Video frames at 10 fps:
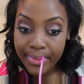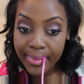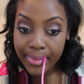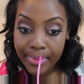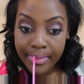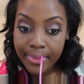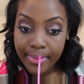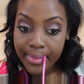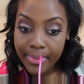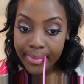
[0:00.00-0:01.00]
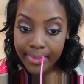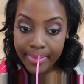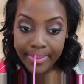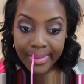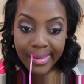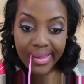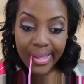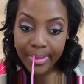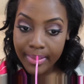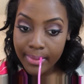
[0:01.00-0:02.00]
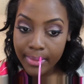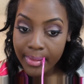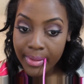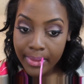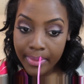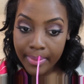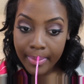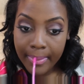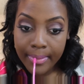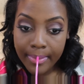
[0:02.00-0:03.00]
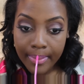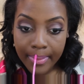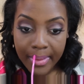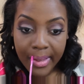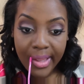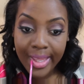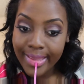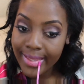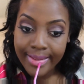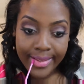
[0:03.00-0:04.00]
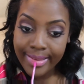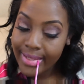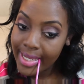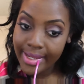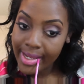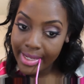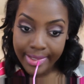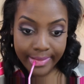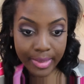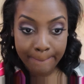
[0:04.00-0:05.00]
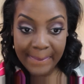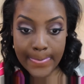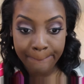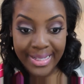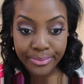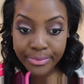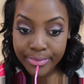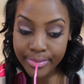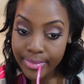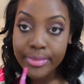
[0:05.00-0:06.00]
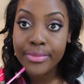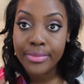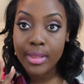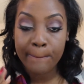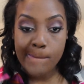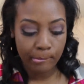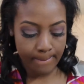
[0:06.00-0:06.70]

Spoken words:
Anyway, so we are coming to the final portion of the video, and we are just doing the lips.